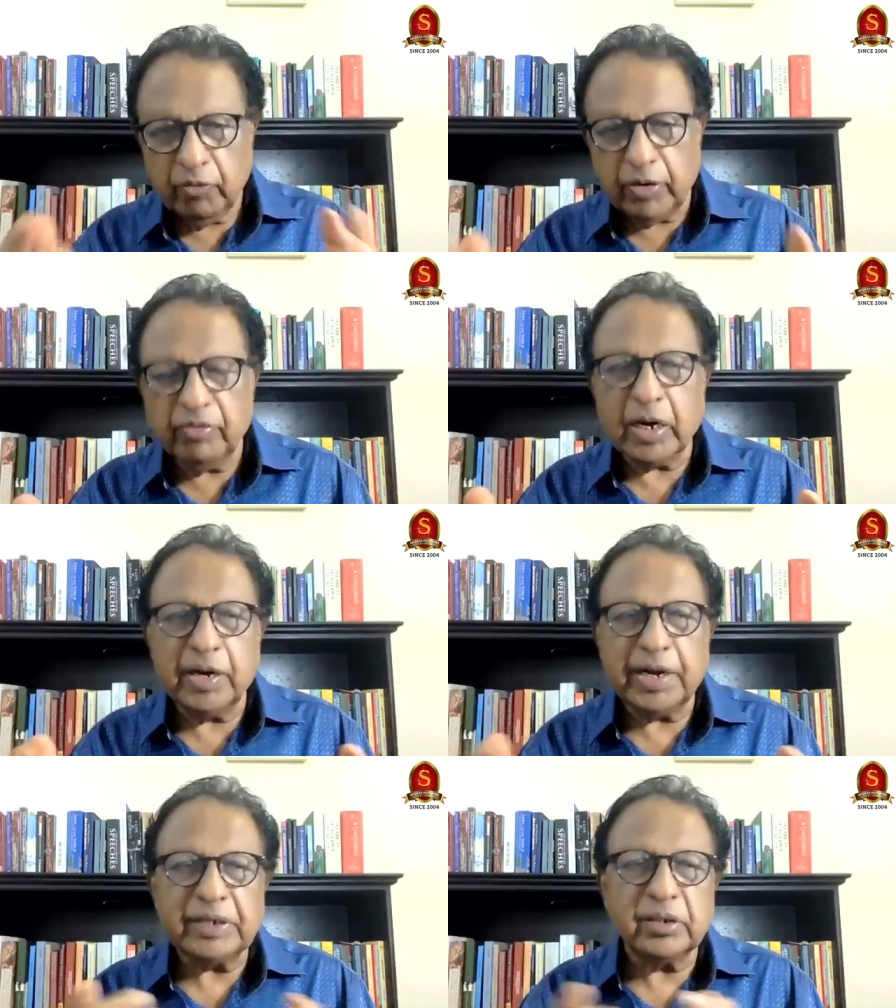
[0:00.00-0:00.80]
when he
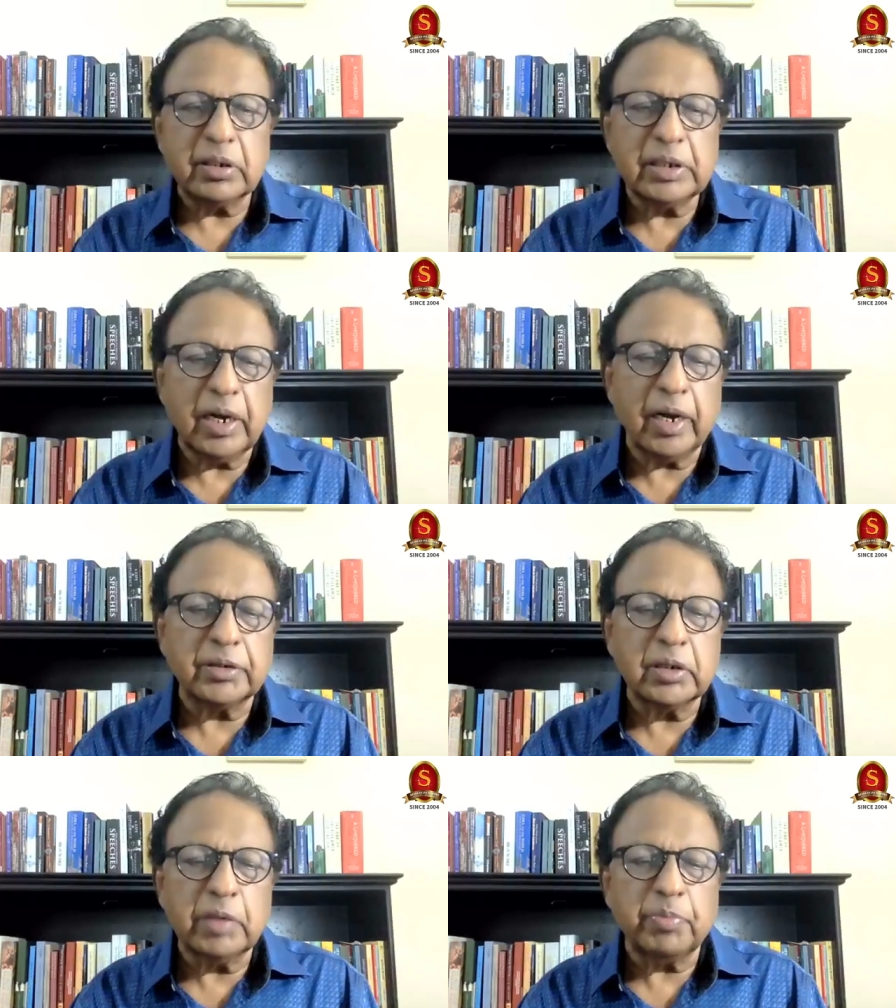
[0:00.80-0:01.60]
contested the
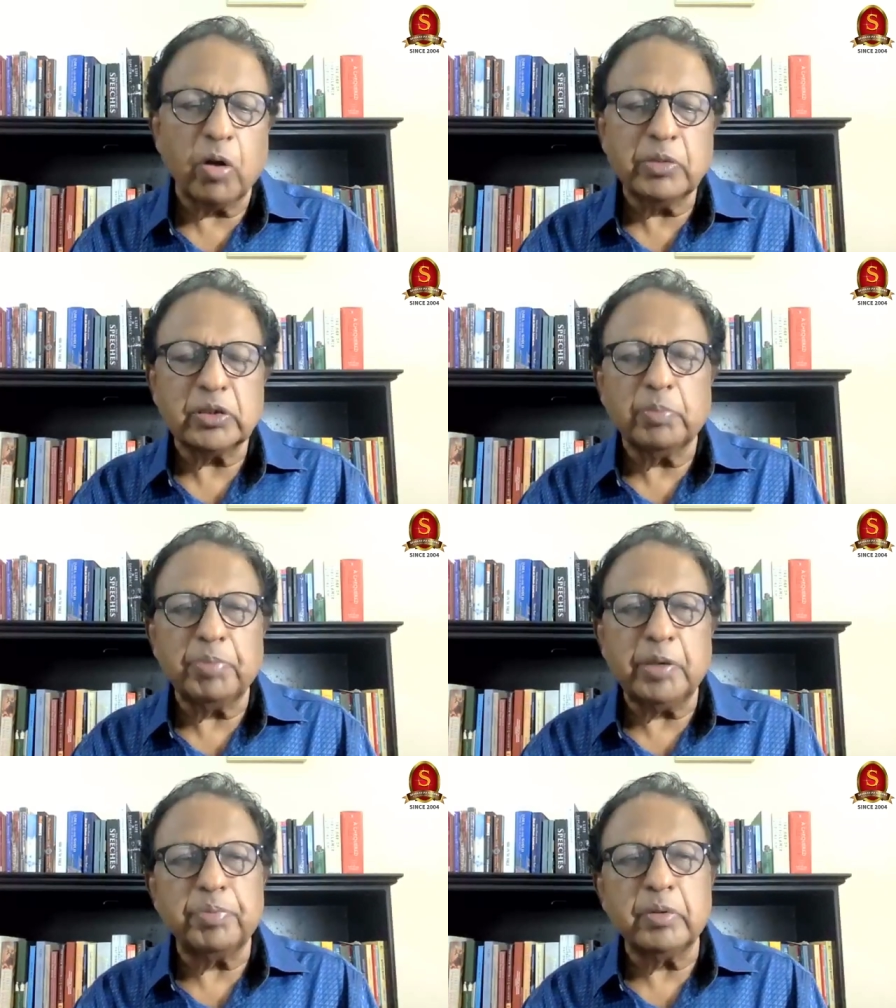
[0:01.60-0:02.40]
election, he promised the
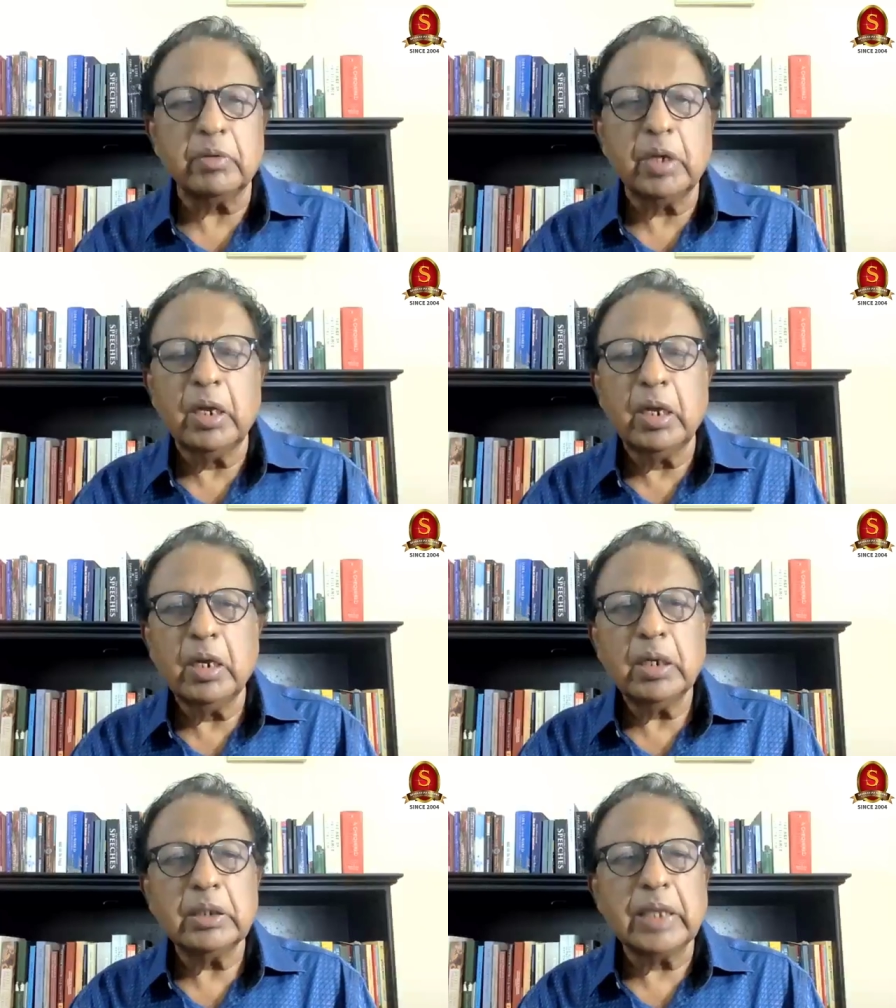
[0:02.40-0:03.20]
people
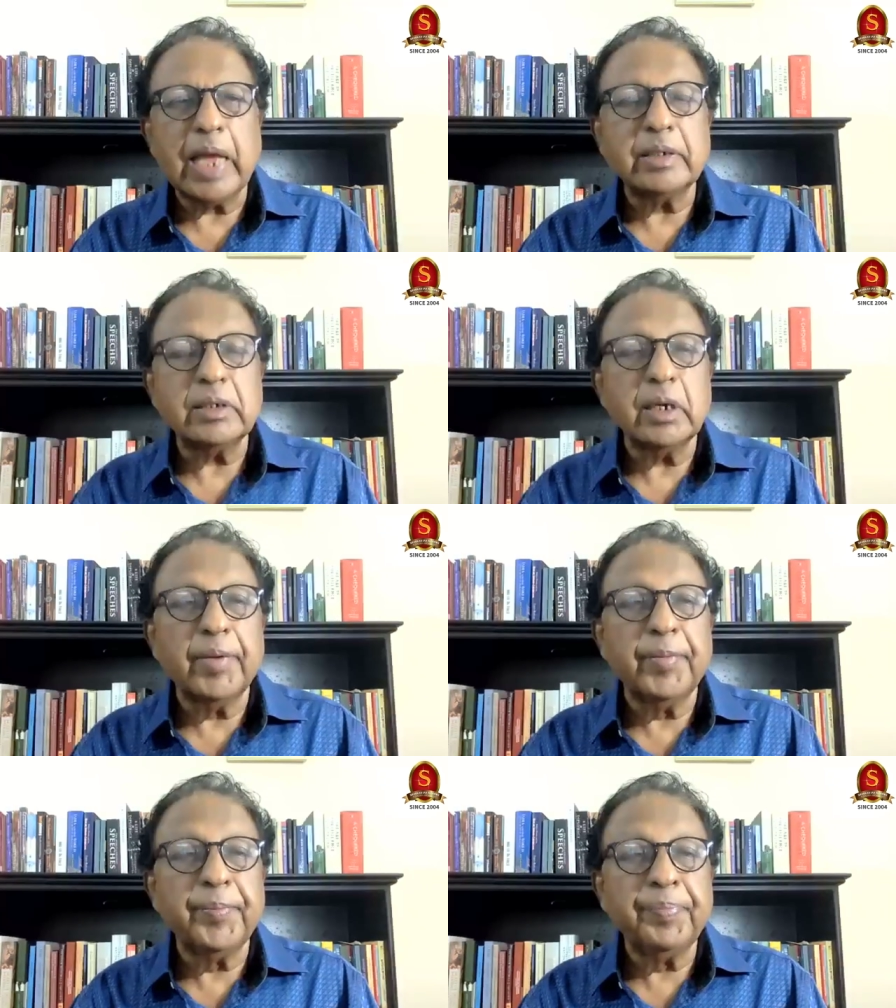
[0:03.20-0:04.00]
that
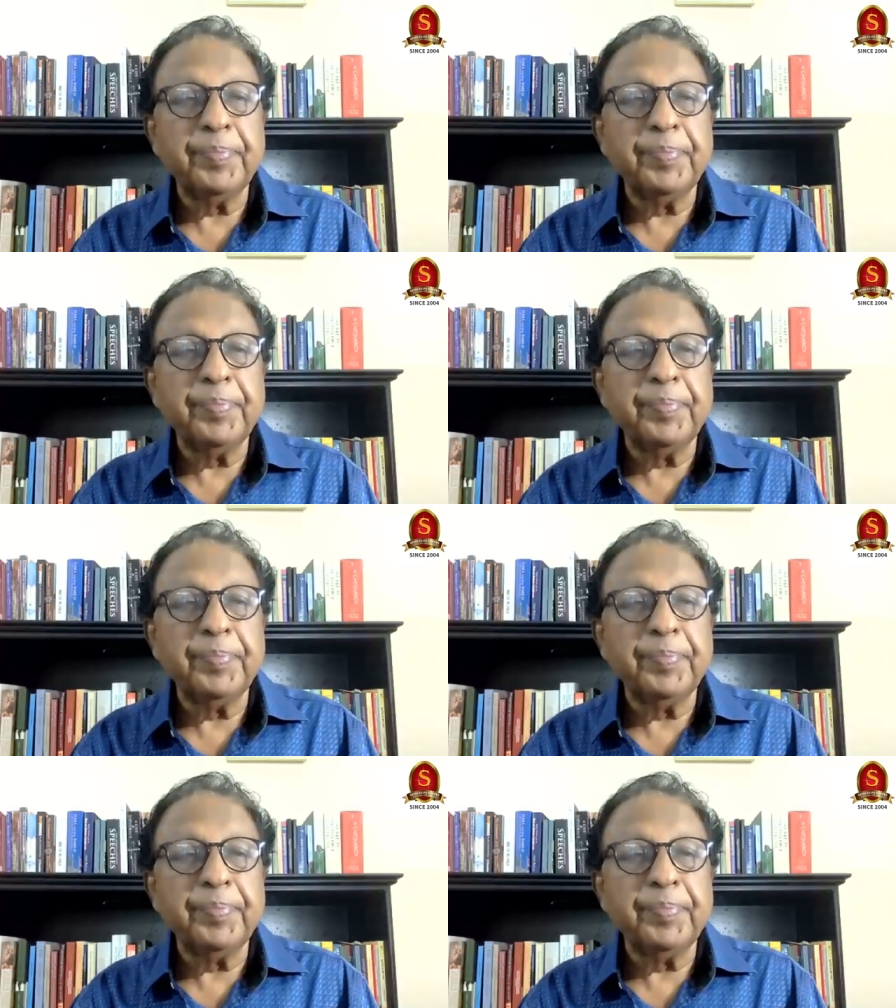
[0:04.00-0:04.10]
uh,